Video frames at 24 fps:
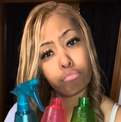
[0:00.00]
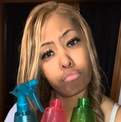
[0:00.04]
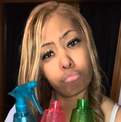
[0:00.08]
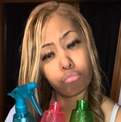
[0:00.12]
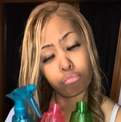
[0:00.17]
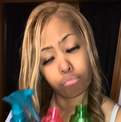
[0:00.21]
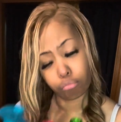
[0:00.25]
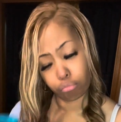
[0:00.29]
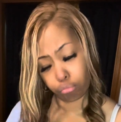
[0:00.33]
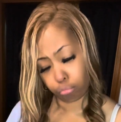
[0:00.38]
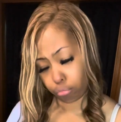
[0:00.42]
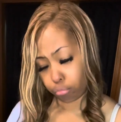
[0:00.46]

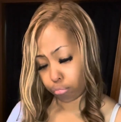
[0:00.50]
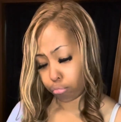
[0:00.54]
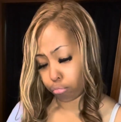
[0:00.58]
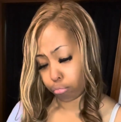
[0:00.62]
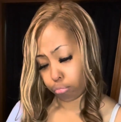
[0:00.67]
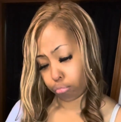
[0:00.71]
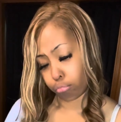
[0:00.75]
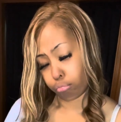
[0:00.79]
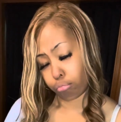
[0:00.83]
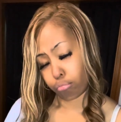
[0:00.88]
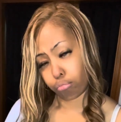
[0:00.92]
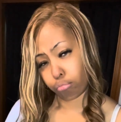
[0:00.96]

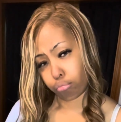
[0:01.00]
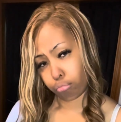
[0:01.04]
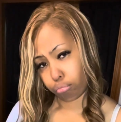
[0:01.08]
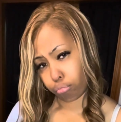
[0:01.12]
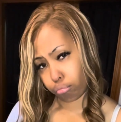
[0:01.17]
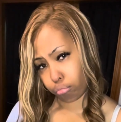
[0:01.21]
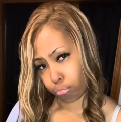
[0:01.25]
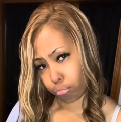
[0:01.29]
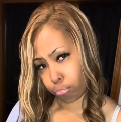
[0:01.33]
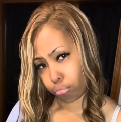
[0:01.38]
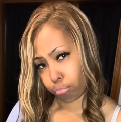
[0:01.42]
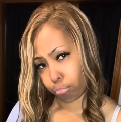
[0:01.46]

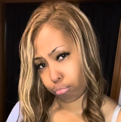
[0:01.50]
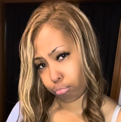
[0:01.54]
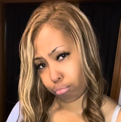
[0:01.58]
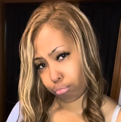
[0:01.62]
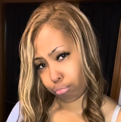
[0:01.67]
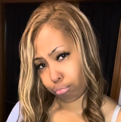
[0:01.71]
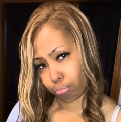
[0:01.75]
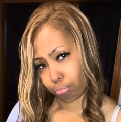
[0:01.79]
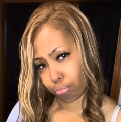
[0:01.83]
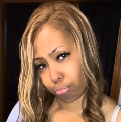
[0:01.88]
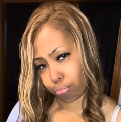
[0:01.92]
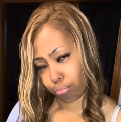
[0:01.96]

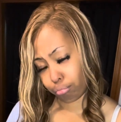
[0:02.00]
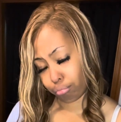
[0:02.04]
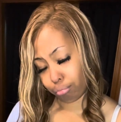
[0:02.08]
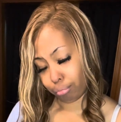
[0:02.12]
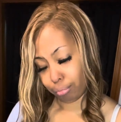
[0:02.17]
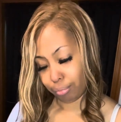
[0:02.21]
Nobody speaks.